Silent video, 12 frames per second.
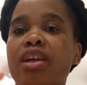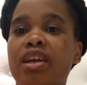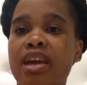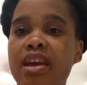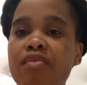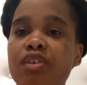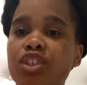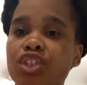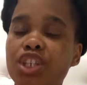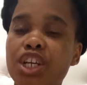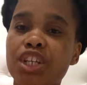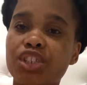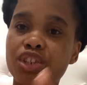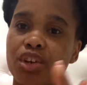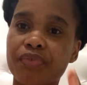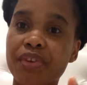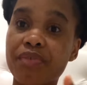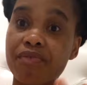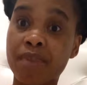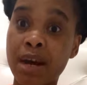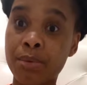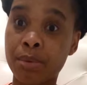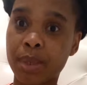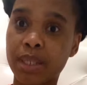give a change of
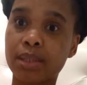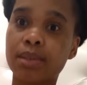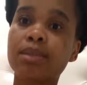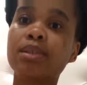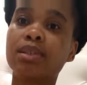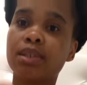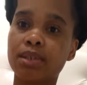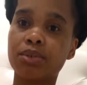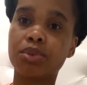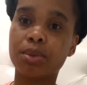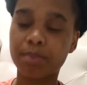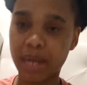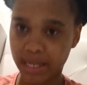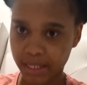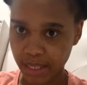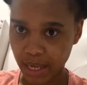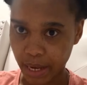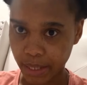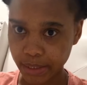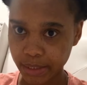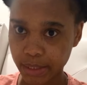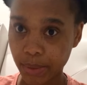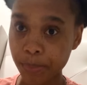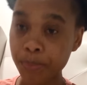environment to my clients,